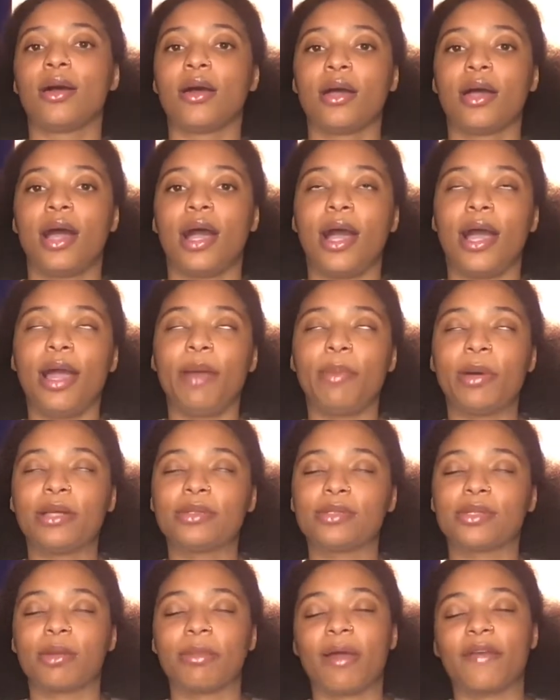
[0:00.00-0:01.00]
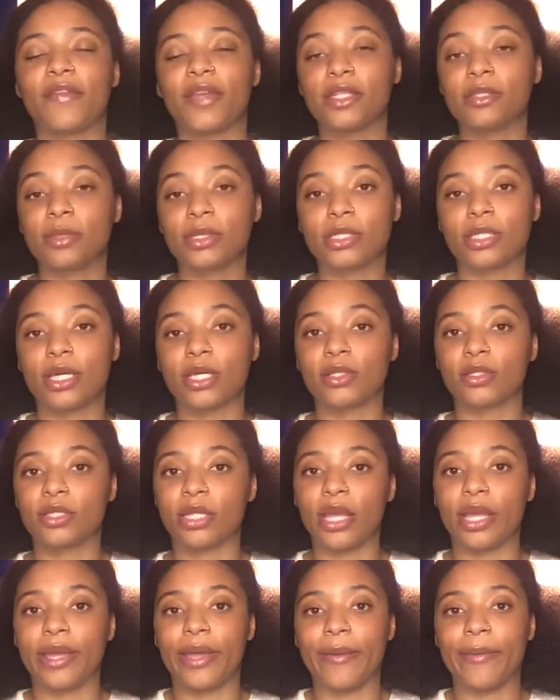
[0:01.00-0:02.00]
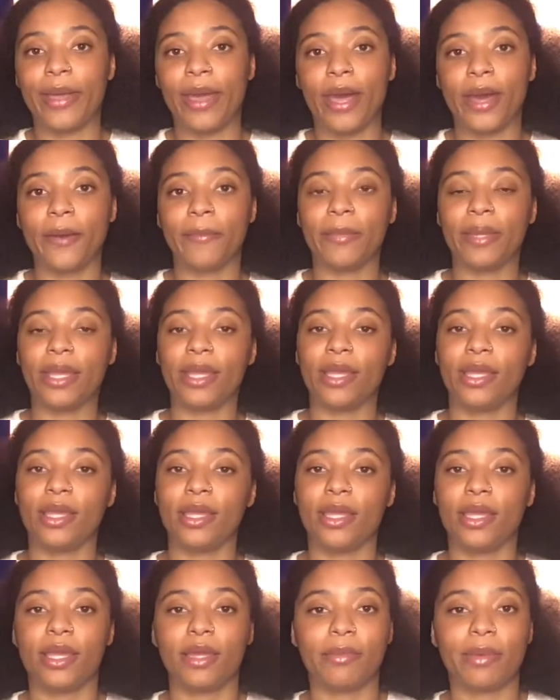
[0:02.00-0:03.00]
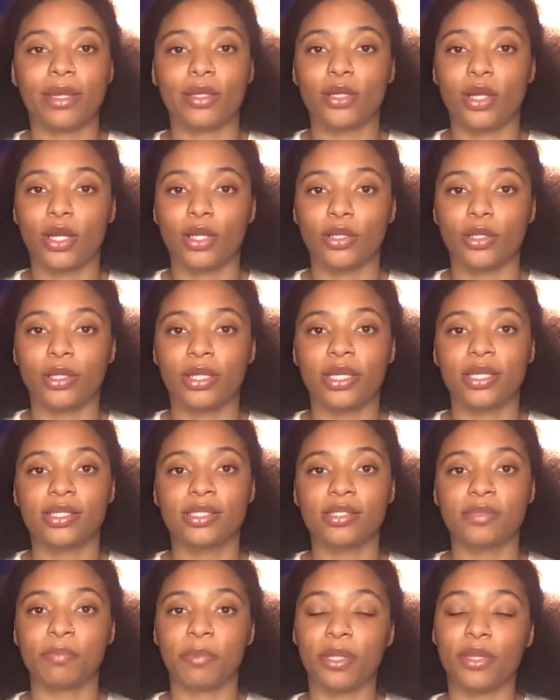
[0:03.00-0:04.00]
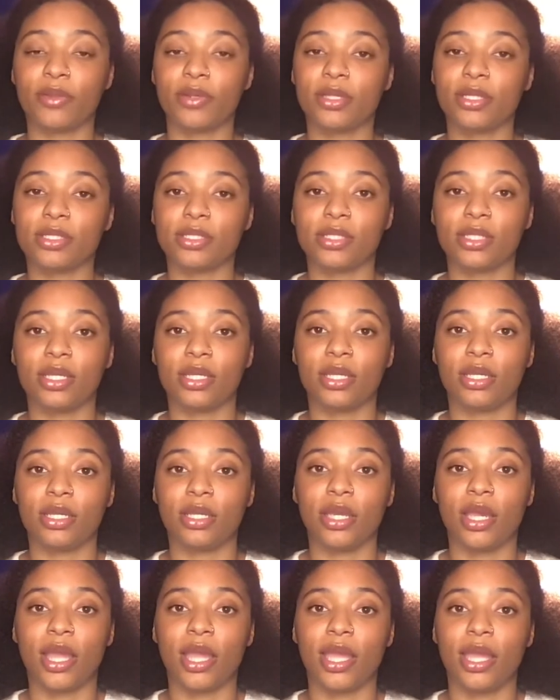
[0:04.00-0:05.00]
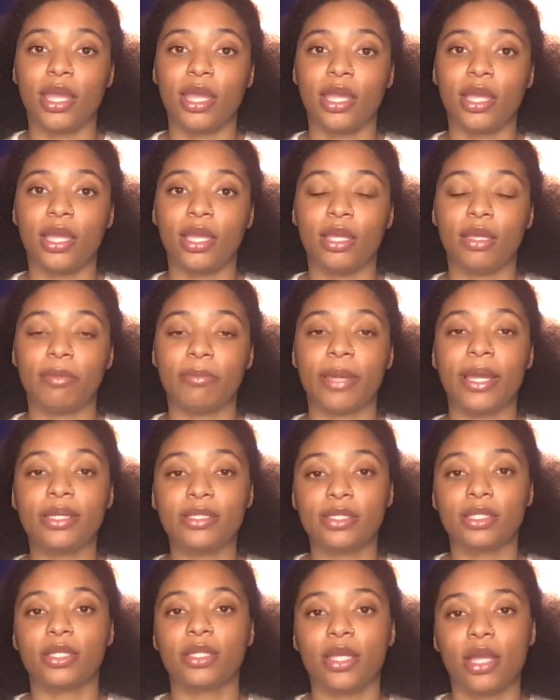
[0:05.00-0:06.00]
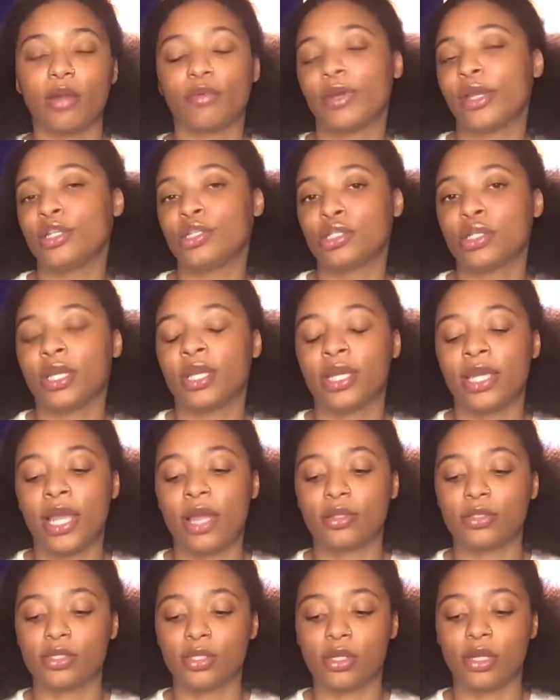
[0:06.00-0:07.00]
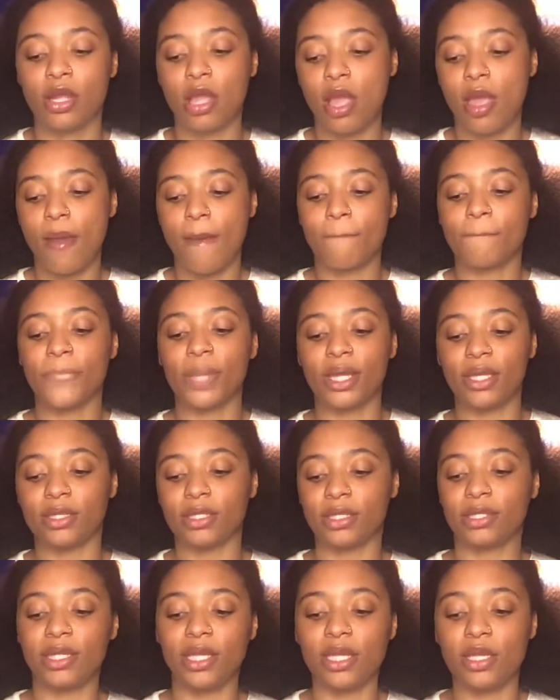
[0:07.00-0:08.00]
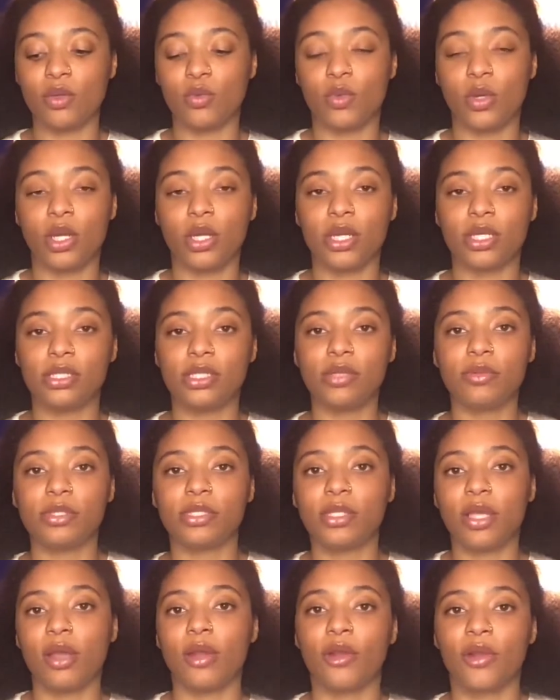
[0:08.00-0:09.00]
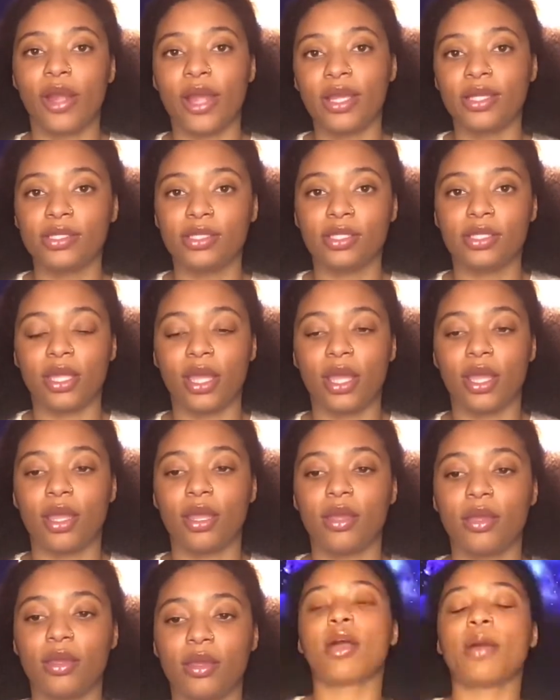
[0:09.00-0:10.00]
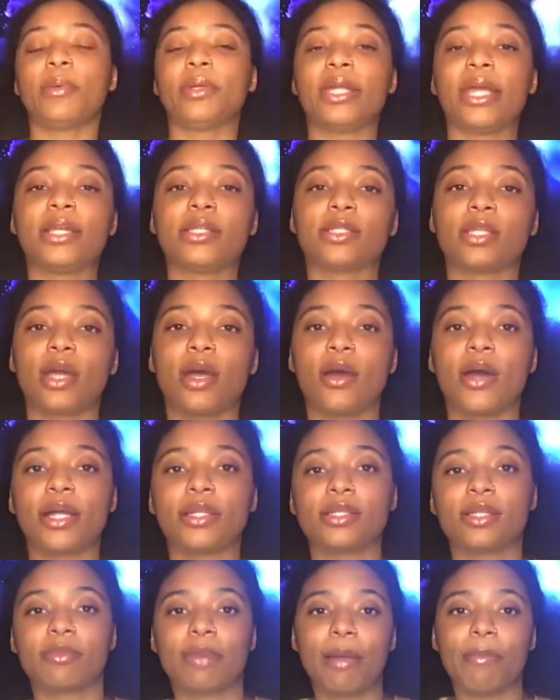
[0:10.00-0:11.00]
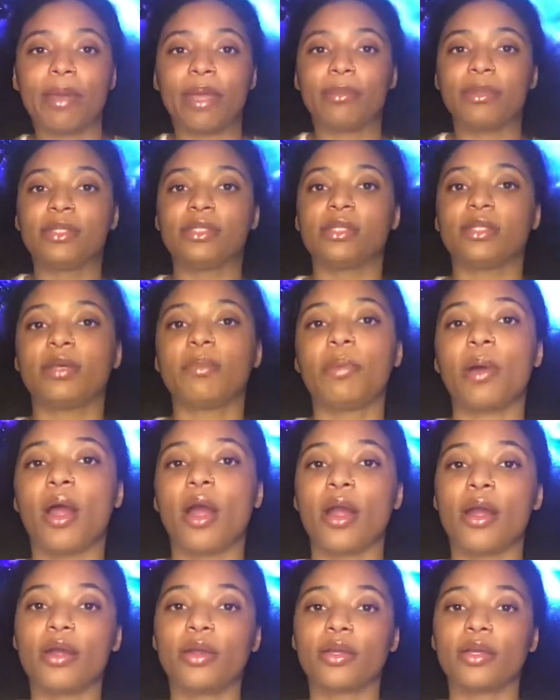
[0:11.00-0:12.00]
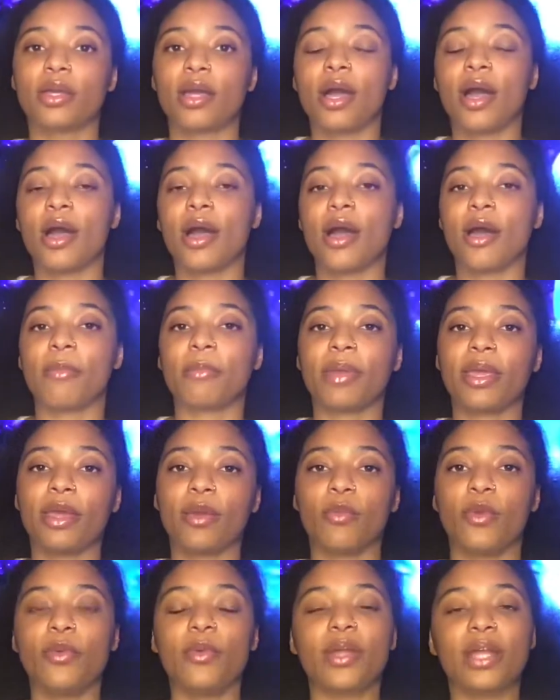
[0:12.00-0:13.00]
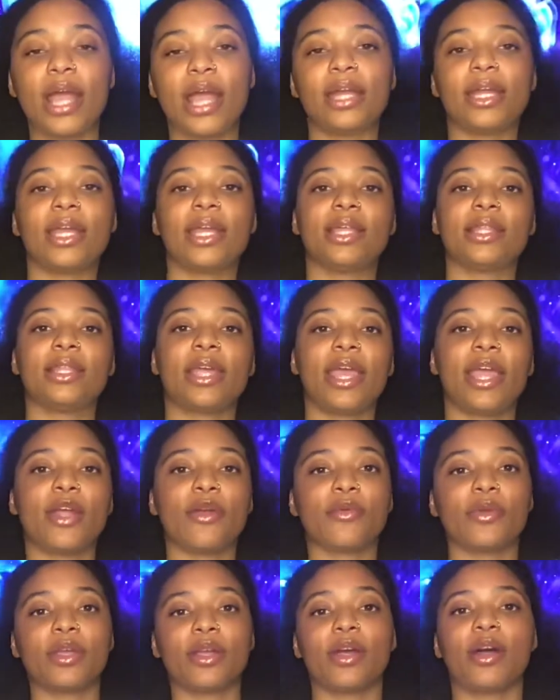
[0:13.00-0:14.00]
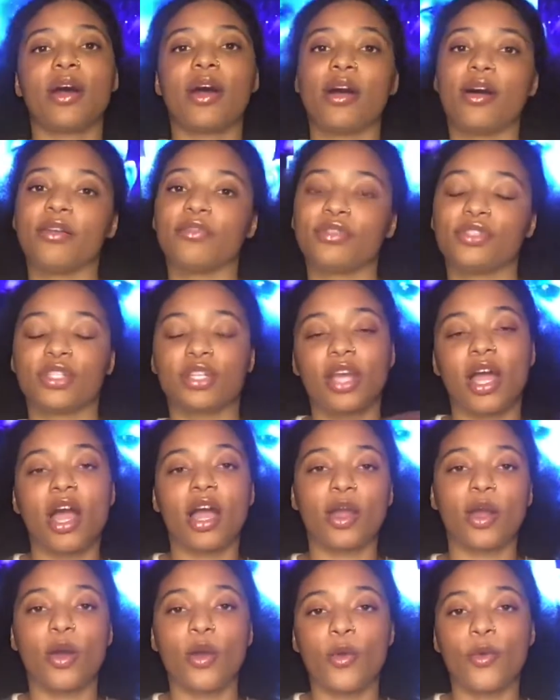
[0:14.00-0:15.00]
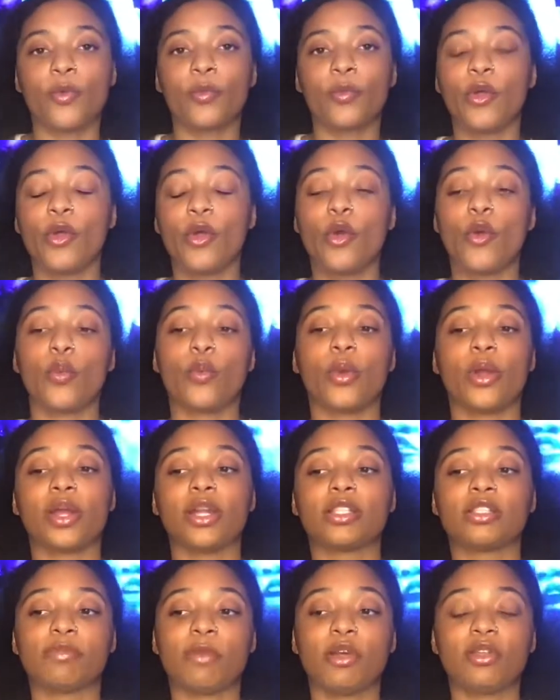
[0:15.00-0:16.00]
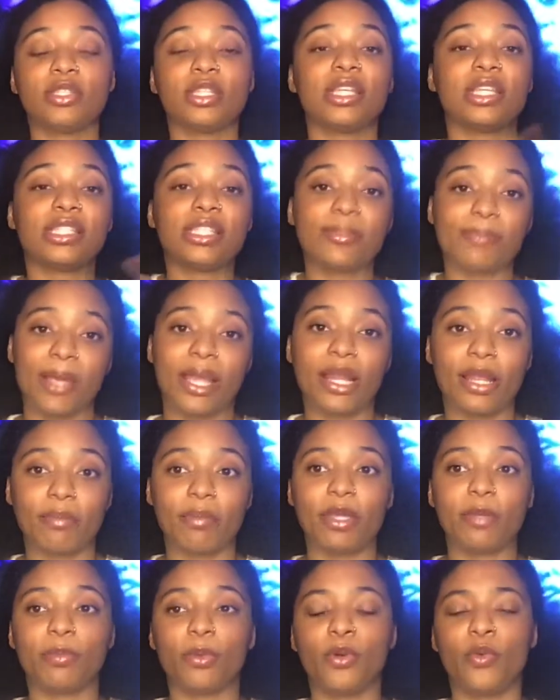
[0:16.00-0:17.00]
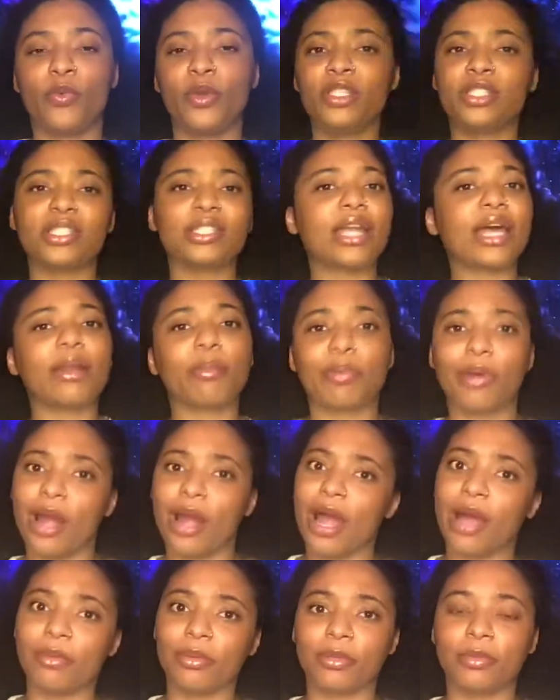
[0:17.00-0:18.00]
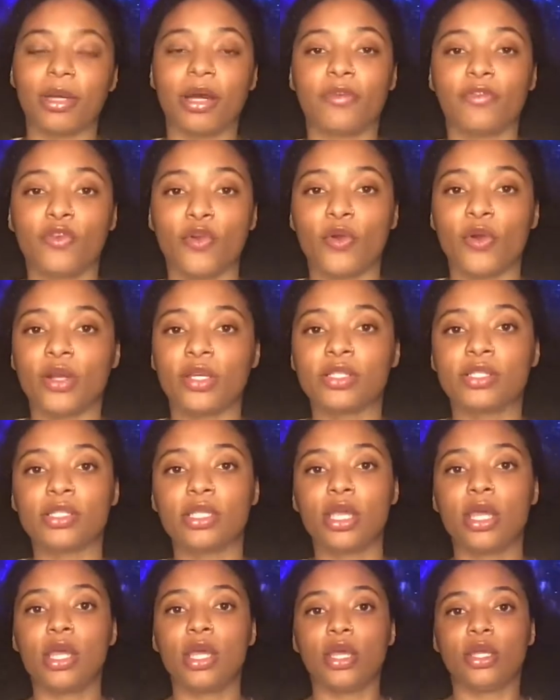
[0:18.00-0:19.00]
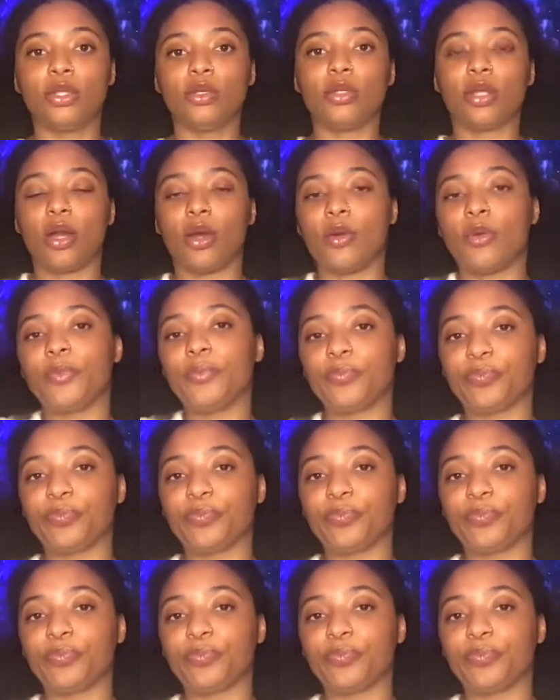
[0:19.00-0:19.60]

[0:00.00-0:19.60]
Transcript: I had posted on my Facebook the other day about me and my daughter experiencing basically a racial encounter. But the thing was, it was so crazy that a couple days ago, I took my baby to the park, and we were kind of in the area of Chicago where it's mostly Hispanic people, which is not a problem, of course, you know.